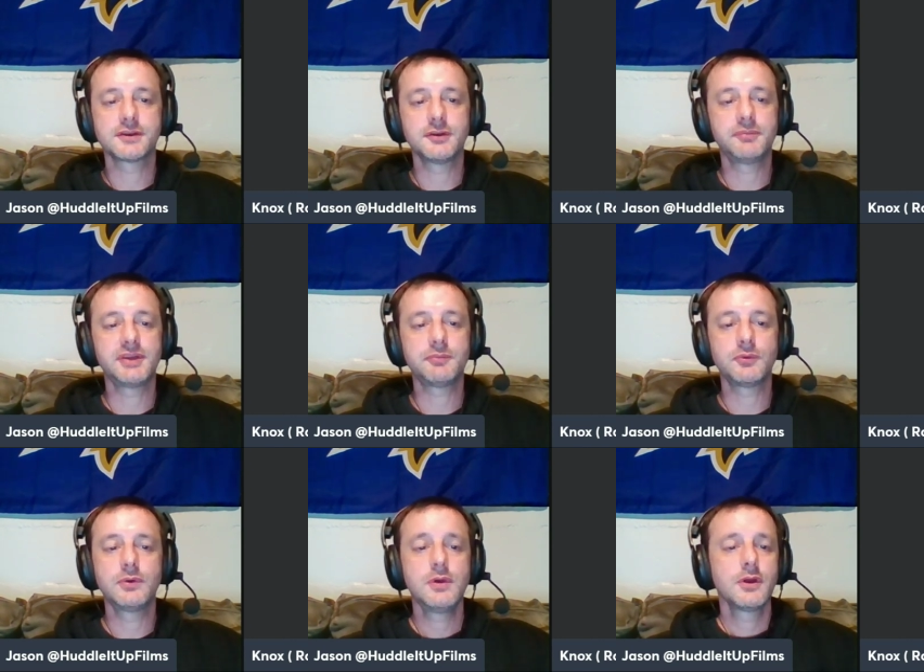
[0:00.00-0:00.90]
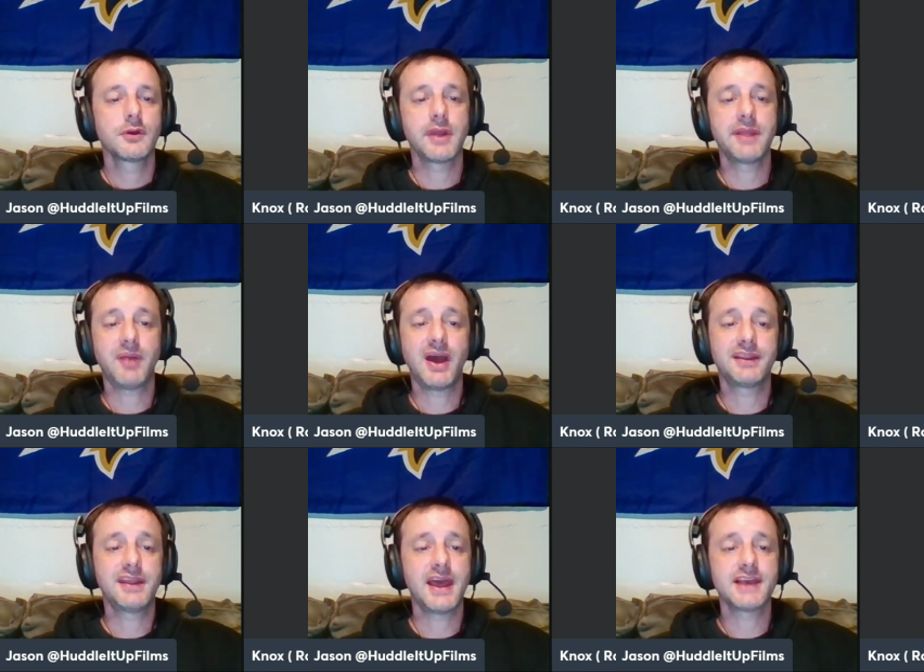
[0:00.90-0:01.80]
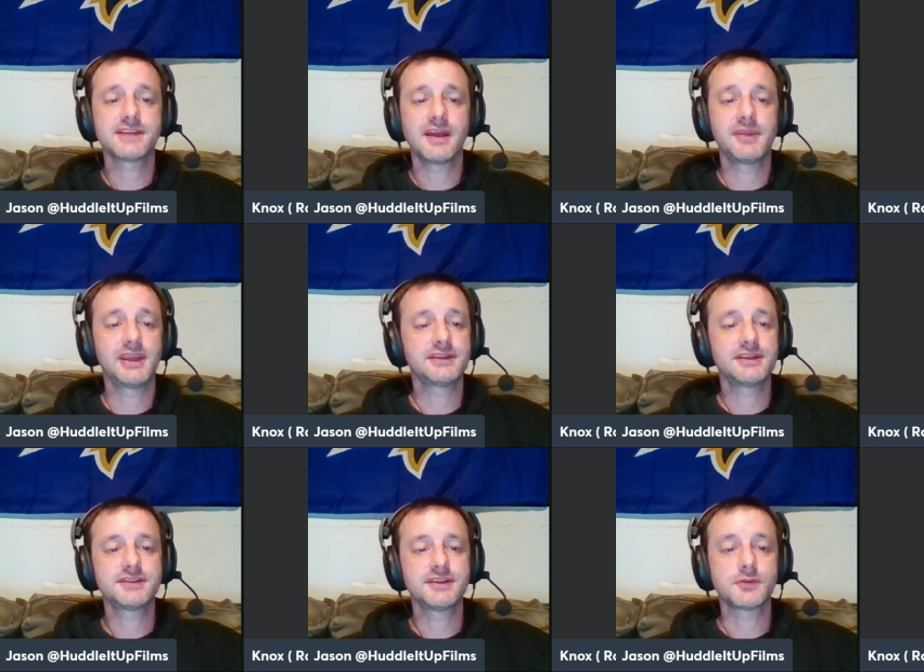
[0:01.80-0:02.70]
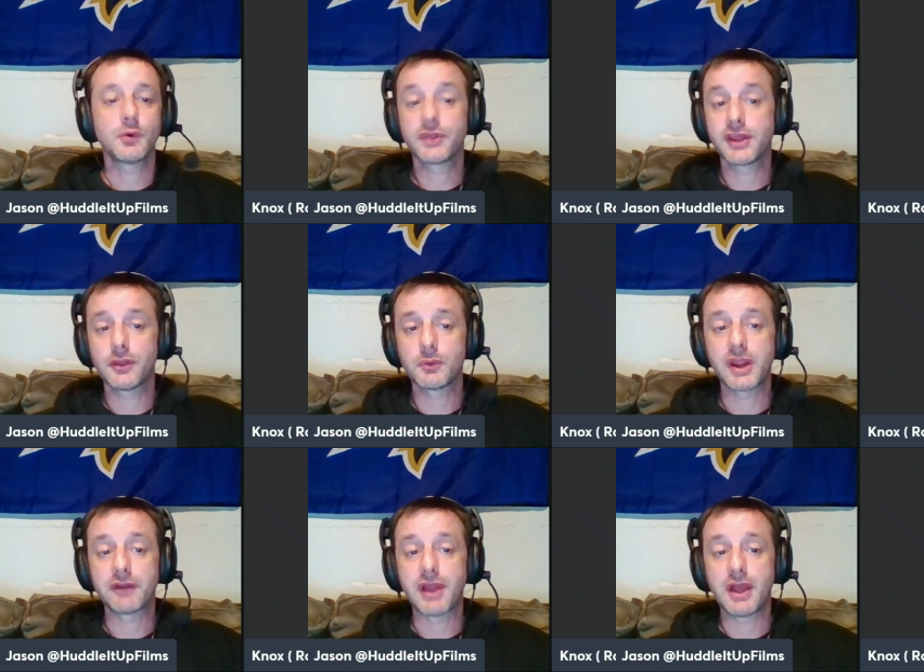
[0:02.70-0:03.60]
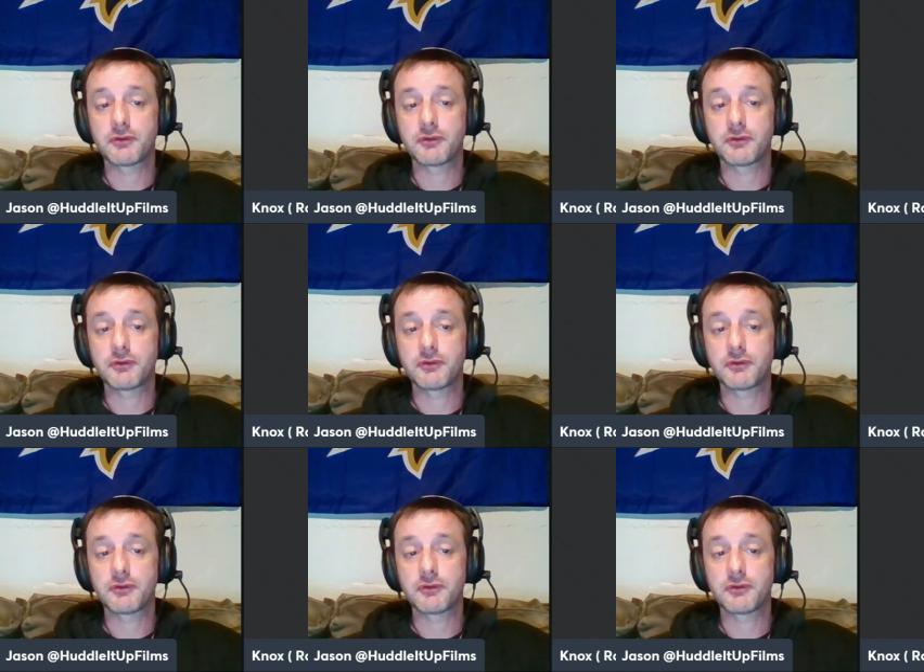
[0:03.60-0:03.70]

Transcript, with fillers: Good people, great podcast. I mean, it's just or the other way around.